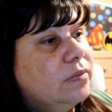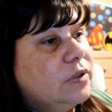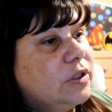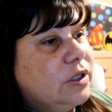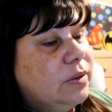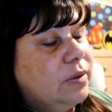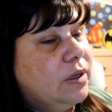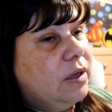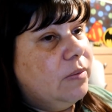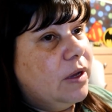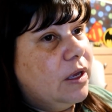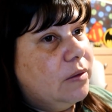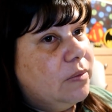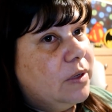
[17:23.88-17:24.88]
she
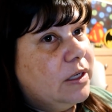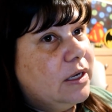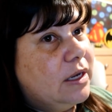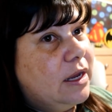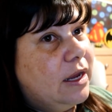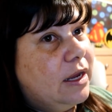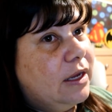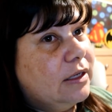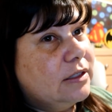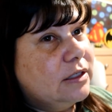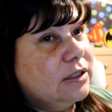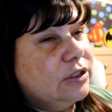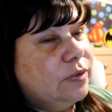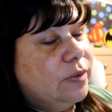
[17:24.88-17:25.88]
emailed me today and
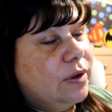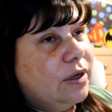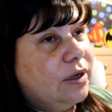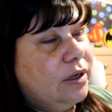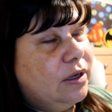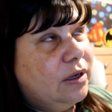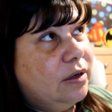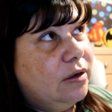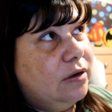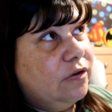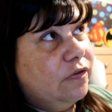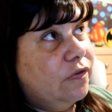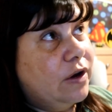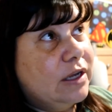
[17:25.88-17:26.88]
said she
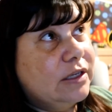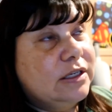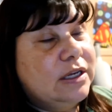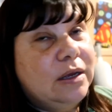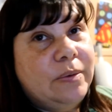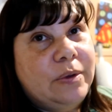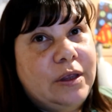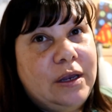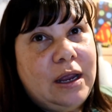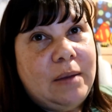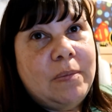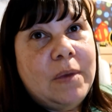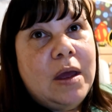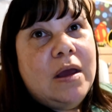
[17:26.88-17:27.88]
forgot to tell me the
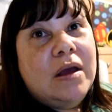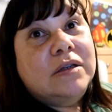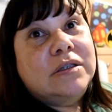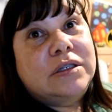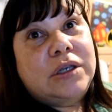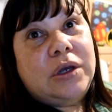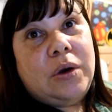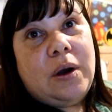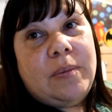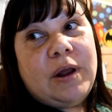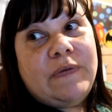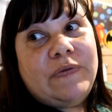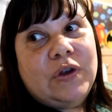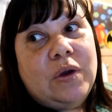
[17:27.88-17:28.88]
name. So I'm
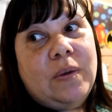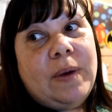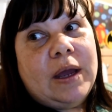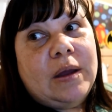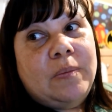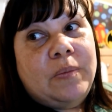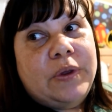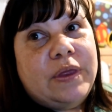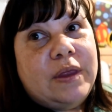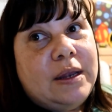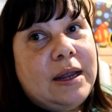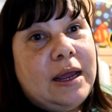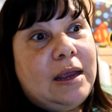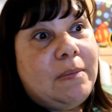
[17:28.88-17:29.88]
gonna have to go back and put
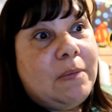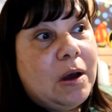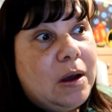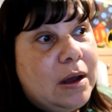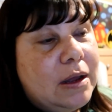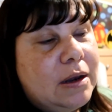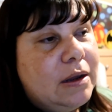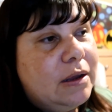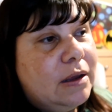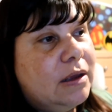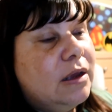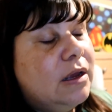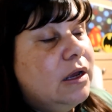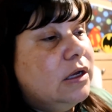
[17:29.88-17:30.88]
the name on
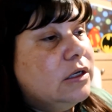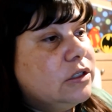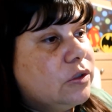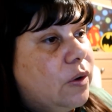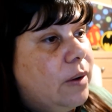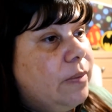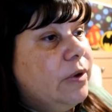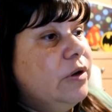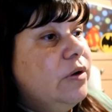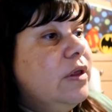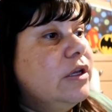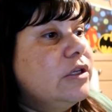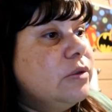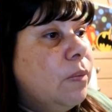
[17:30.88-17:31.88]
it. So I'm gonna
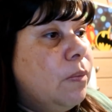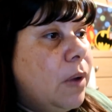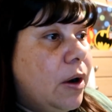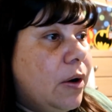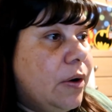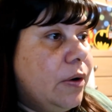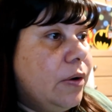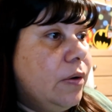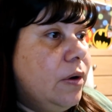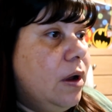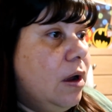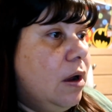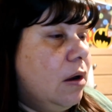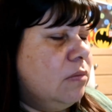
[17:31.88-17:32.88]
do that tomorrow,
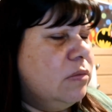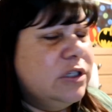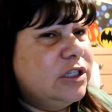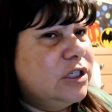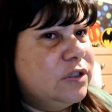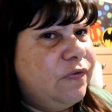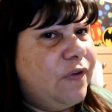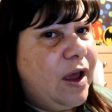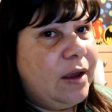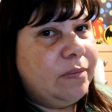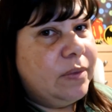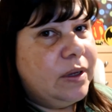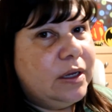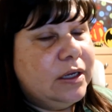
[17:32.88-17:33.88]
which is
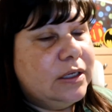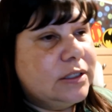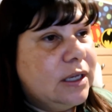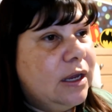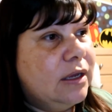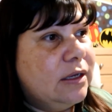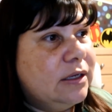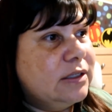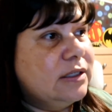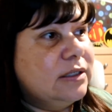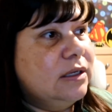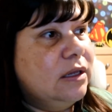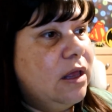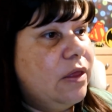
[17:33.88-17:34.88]
fine because it's
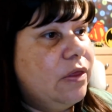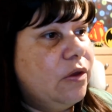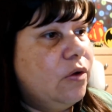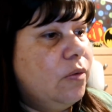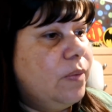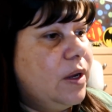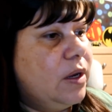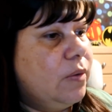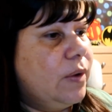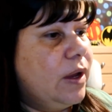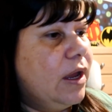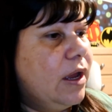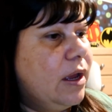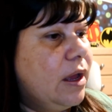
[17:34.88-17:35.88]
still on the hoop
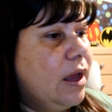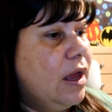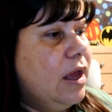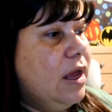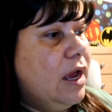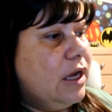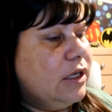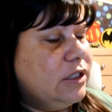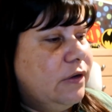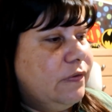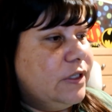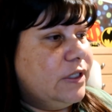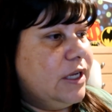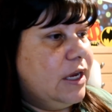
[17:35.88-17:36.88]
anyway. I just
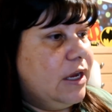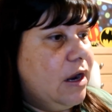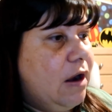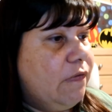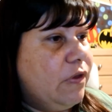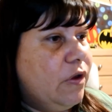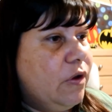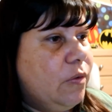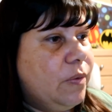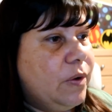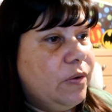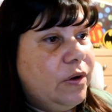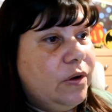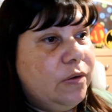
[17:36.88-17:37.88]
have to take it off the
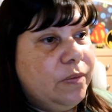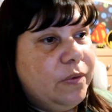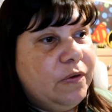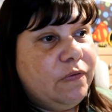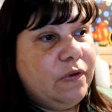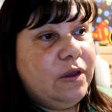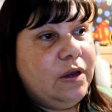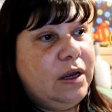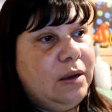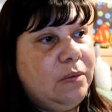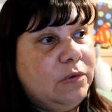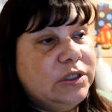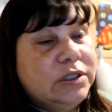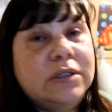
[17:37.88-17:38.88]
hoop and rehoop it for the
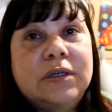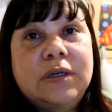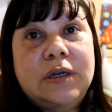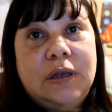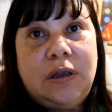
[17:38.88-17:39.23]
name, which